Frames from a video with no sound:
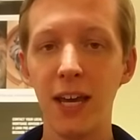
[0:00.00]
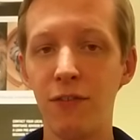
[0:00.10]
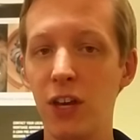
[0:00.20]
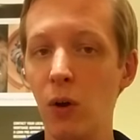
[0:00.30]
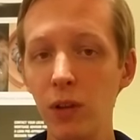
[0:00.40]

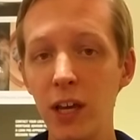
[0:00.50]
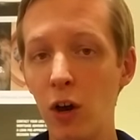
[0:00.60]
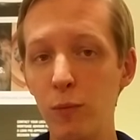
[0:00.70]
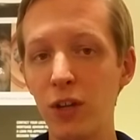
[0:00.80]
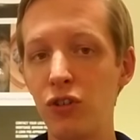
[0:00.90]
if the only
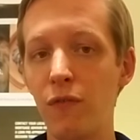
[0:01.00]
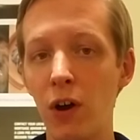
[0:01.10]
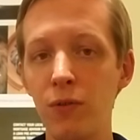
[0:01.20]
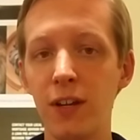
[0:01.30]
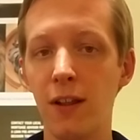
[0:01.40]
home that you've
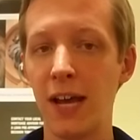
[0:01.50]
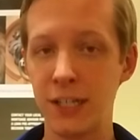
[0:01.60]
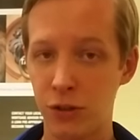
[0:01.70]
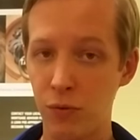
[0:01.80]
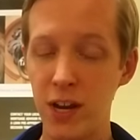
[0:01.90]
owned in the
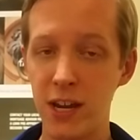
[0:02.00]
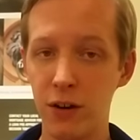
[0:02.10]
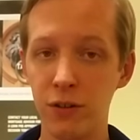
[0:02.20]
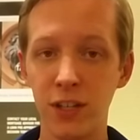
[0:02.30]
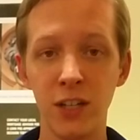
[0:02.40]
last 3
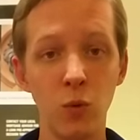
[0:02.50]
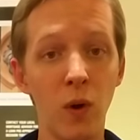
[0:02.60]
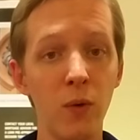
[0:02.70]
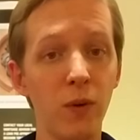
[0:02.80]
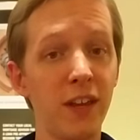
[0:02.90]
years is
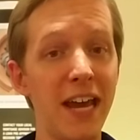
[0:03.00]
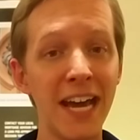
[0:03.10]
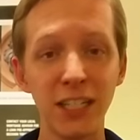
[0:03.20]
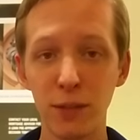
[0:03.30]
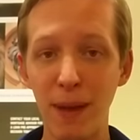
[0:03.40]
one with an
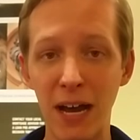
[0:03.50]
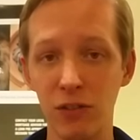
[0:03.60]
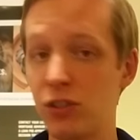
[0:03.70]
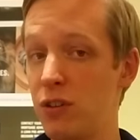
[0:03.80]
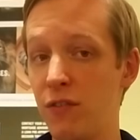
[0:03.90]

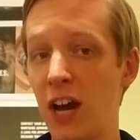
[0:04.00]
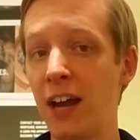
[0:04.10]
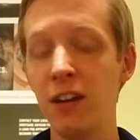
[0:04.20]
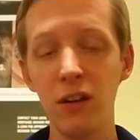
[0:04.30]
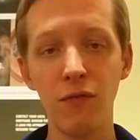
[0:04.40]
ex-spouse, so you've
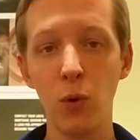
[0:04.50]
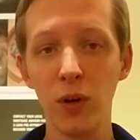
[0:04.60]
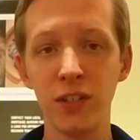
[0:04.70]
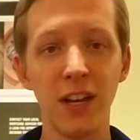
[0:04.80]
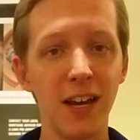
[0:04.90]
gotten a
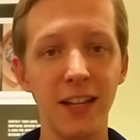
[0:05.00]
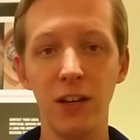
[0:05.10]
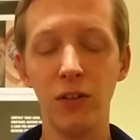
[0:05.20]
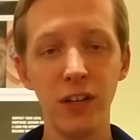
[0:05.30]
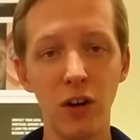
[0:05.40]
divorce and
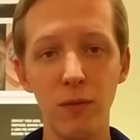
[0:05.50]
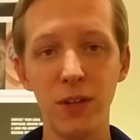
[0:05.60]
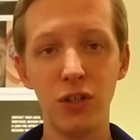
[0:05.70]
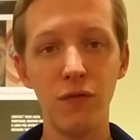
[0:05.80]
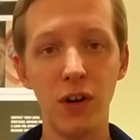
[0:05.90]
the only
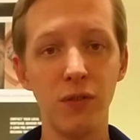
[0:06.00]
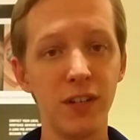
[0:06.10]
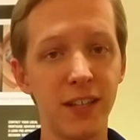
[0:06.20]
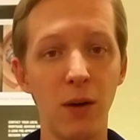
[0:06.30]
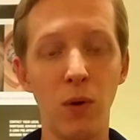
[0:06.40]
home that you've
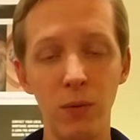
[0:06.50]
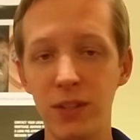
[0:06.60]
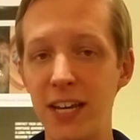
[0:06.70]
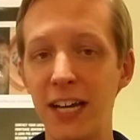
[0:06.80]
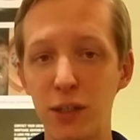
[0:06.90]
owned is that one
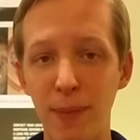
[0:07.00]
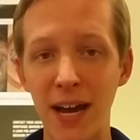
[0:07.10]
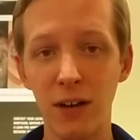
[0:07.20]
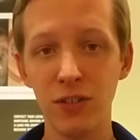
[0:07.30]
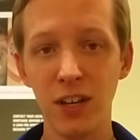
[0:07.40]
with the
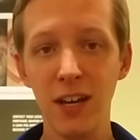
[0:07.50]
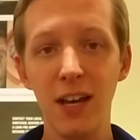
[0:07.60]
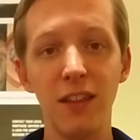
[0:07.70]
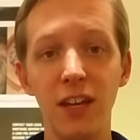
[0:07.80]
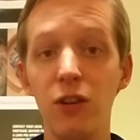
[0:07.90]
ex-spouse,
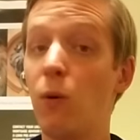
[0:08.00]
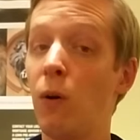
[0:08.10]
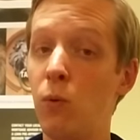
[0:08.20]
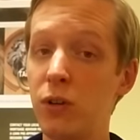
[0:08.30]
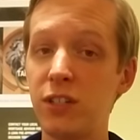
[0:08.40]
then you
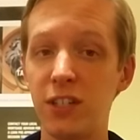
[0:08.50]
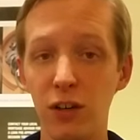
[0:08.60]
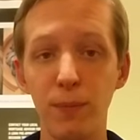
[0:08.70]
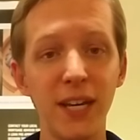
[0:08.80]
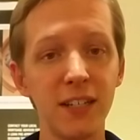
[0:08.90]
would
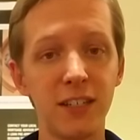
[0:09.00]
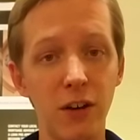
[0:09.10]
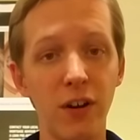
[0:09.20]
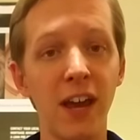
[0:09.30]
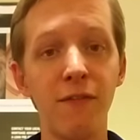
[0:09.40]
still be
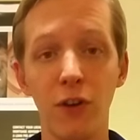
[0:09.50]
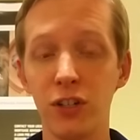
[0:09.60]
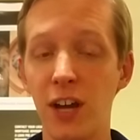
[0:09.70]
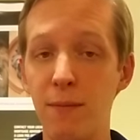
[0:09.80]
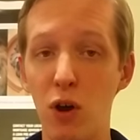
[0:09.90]
considered a
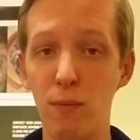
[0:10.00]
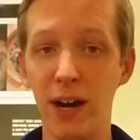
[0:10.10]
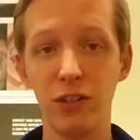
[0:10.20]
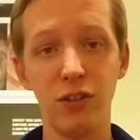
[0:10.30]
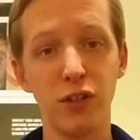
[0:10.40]
first-time
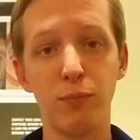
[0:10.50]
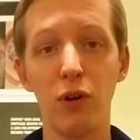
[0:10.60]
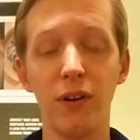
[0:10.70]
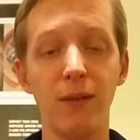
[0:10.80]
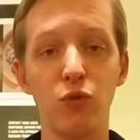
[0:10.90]
homebuyer. So this
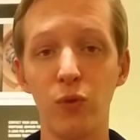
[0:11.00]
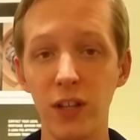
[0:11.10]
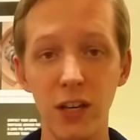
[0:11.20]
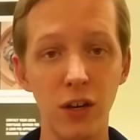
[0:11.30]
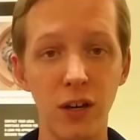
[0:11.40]
program is
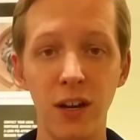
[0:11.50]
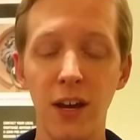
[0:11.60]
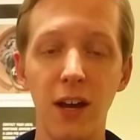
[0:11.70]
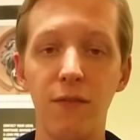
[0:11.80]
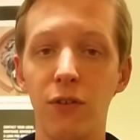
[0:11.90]
really good
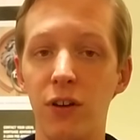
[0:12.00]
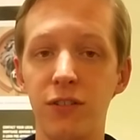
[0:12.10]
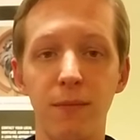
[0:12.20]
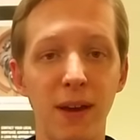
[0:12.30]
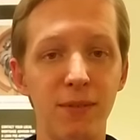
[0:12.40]
for
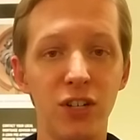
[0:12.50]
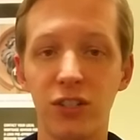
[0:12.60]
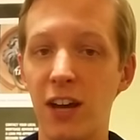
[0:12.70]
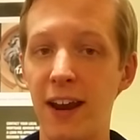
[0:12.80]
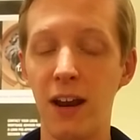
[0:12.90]
those that maybe
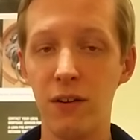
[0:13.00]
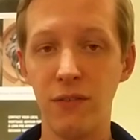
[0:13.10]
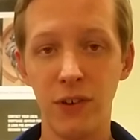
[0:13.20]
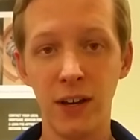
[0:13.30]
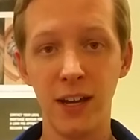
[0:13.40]
just got out
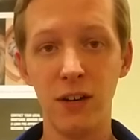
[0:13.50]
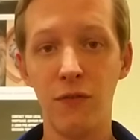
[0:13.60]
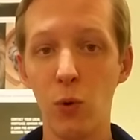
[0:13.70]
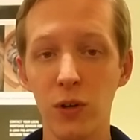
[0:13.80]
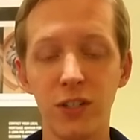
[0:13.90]
of a
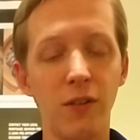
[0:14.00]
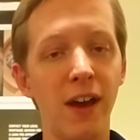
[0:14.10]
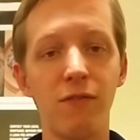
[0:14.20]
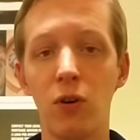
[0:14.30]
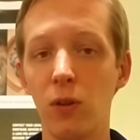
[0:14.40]
divorce, don't
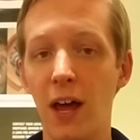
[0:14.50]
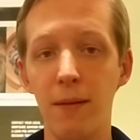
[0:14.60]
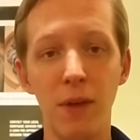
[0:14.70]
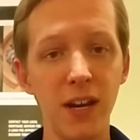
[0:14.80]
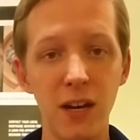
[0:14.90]
have a whole lot
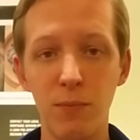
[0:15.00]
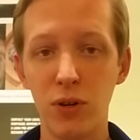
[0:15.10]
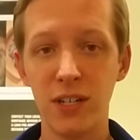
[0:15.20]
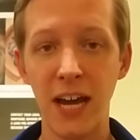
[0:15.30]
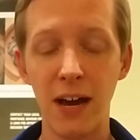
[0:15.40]
of money to
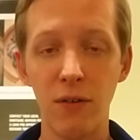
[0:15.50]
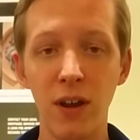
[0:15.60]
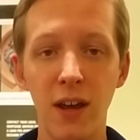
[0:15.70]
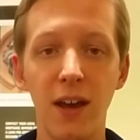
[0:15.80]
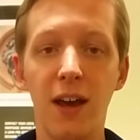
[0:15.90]
put
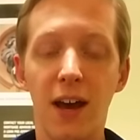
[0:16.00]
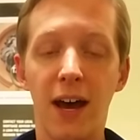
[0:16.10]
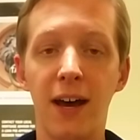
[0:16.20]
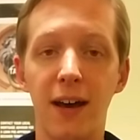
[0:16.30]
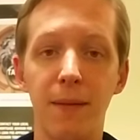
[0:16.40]
down.
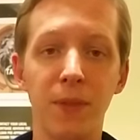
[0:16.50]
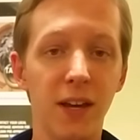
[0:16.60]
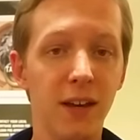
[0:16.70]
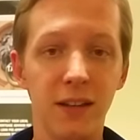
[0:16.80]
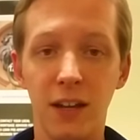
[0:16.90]

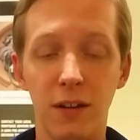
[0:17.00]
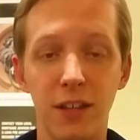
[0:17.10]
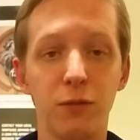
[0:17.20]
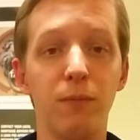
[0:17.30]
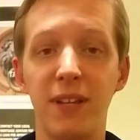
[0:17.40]

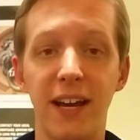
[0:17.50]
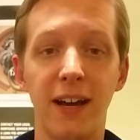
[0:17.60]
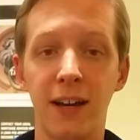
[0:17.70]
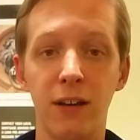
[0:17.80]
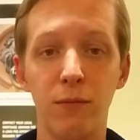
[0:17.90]
This would be
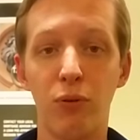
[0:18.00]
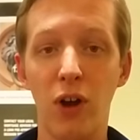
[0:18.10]
a good